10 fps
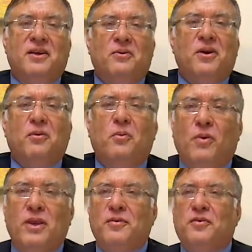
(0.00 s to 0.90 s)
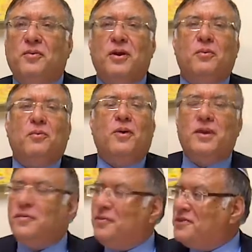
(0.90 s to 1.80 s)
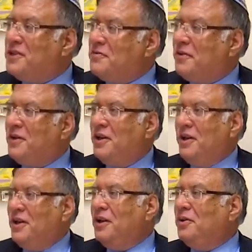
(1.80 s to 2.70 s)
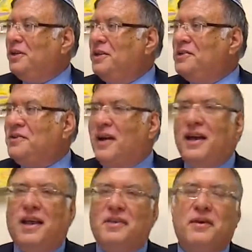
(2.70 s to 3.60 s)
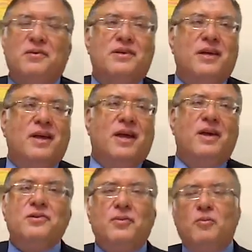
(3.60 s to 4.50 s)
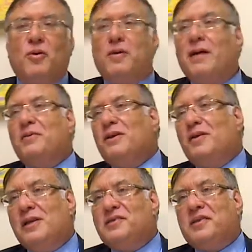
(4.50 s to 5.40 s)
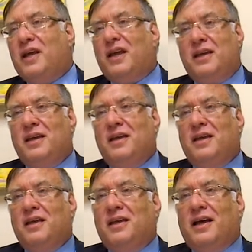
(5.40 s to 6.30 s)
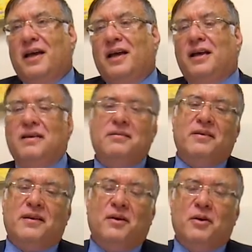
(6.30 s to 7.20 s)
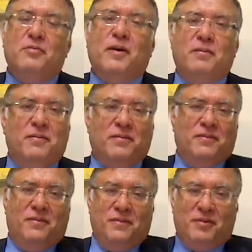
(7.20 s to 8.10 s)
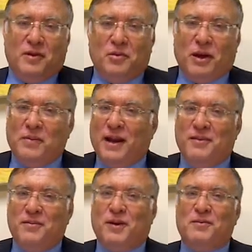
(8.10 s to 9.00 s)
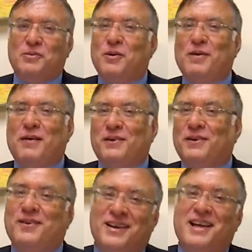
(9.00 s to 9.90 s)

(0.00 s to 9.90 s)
What a wonderful sefer, Chok Yisrael. I think it used to be more popular than it is today. I don't know if I talk about it, it becomes more popular.